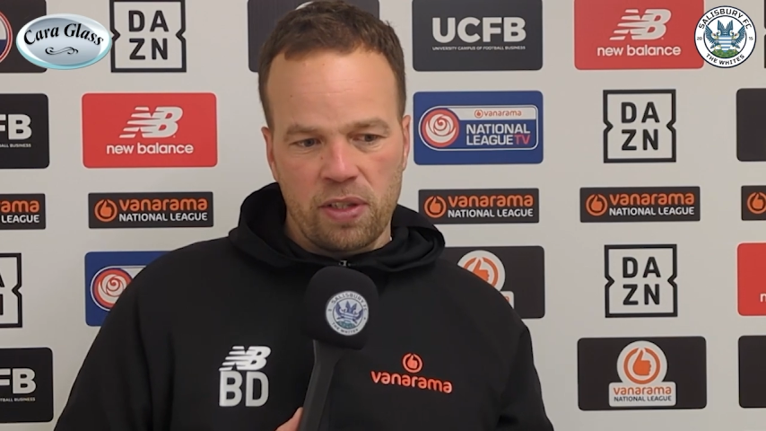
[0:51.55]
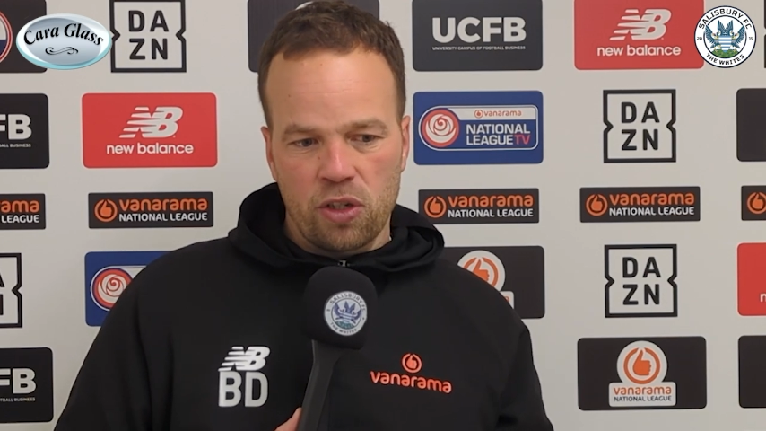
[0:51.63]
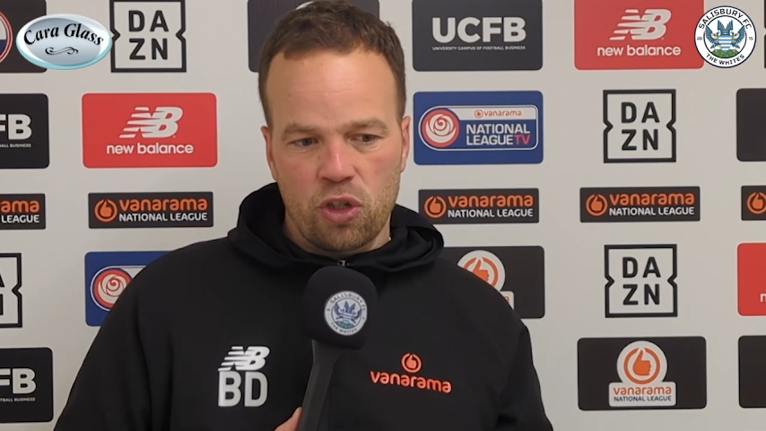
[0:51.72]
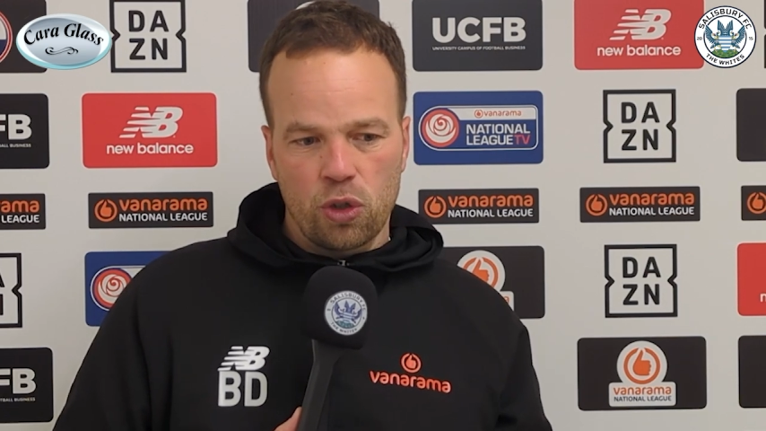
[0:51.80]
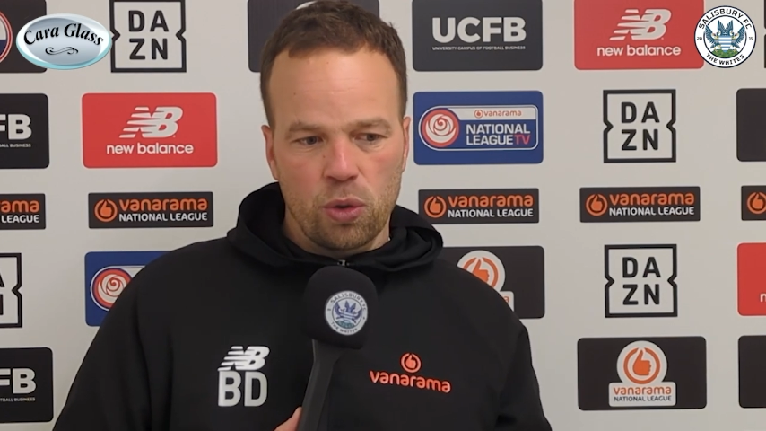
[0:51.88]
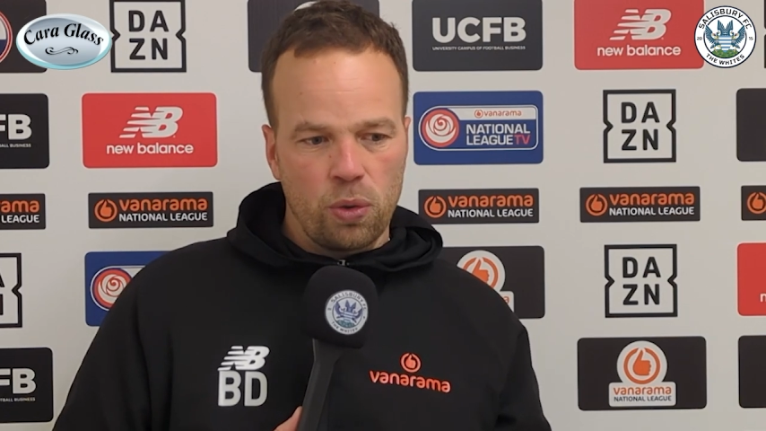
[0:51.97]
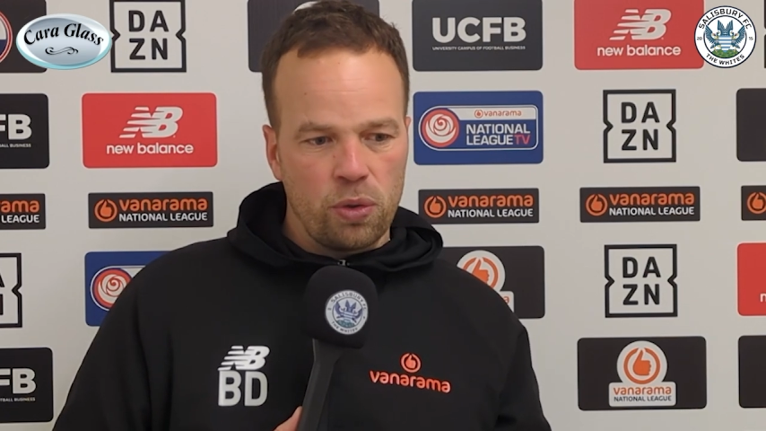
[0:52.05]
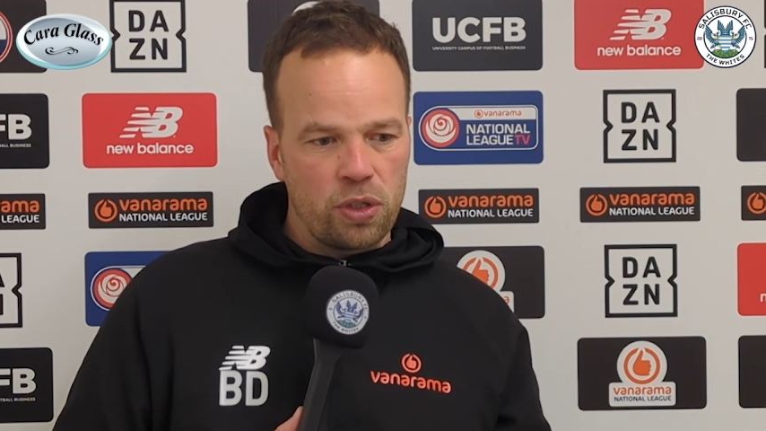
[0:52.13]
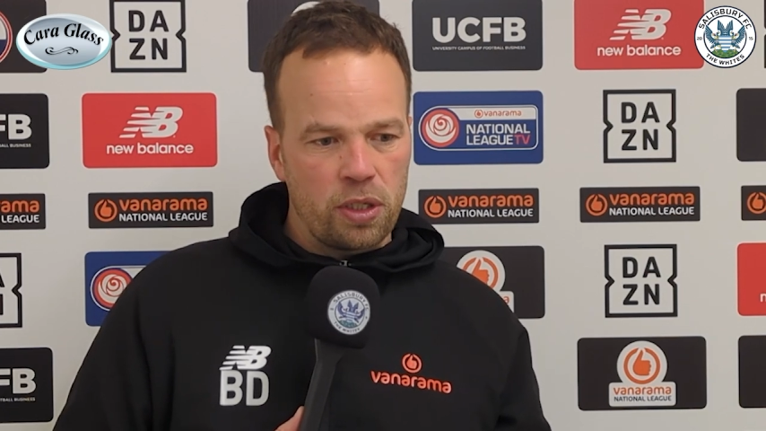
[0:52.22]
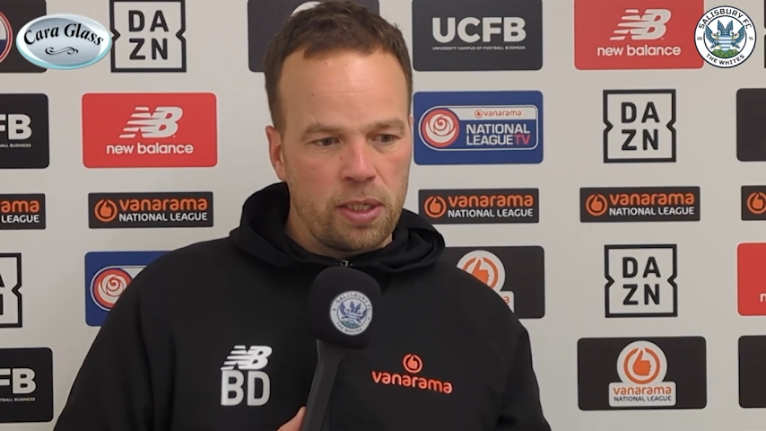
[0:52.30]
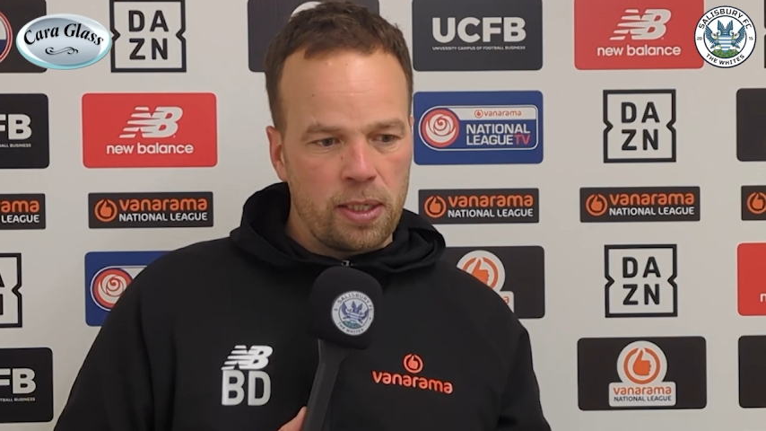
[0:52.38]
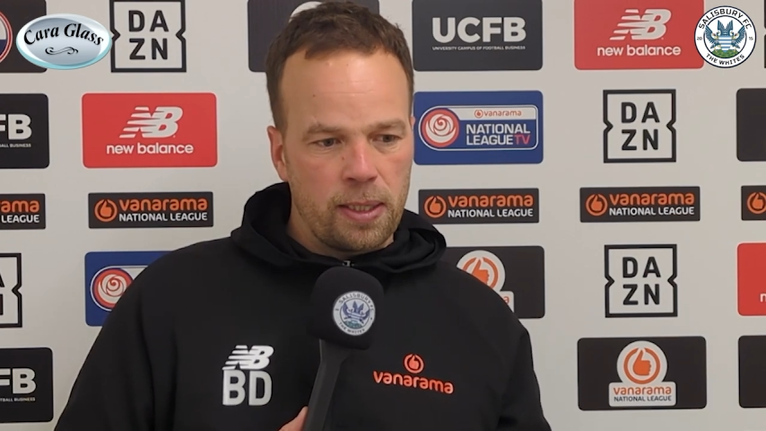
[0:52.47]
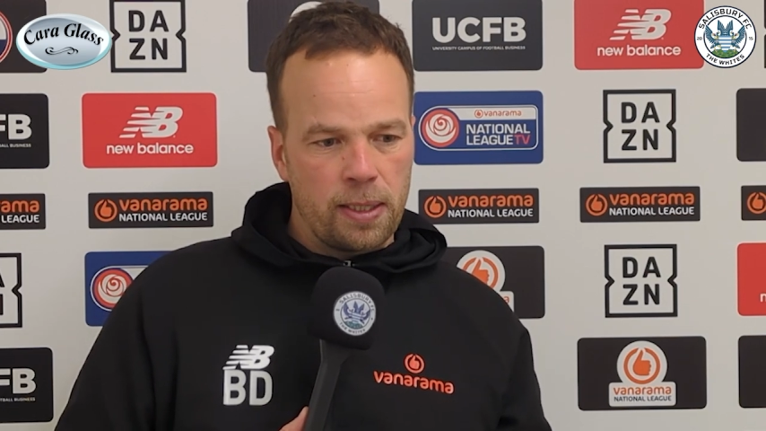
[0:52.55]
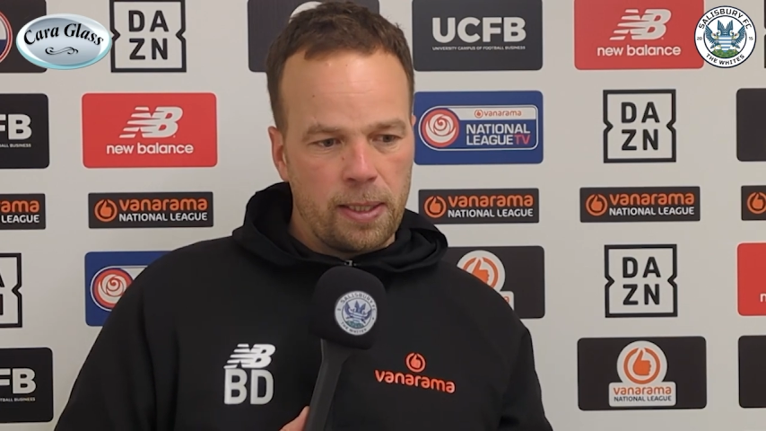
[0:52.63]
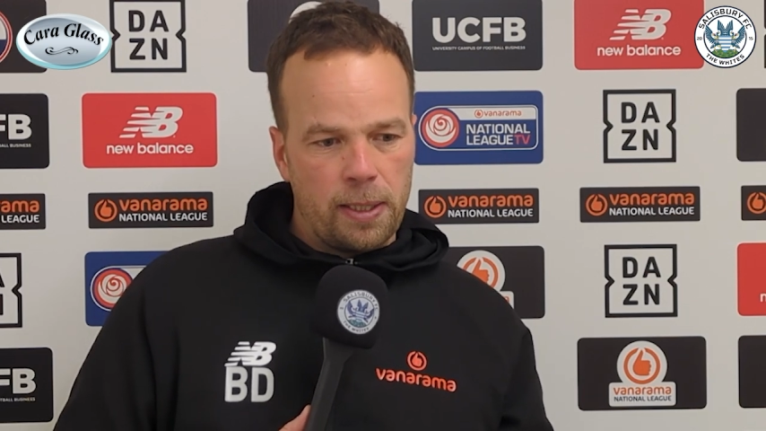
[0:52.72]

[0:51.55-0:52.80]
in the duels, and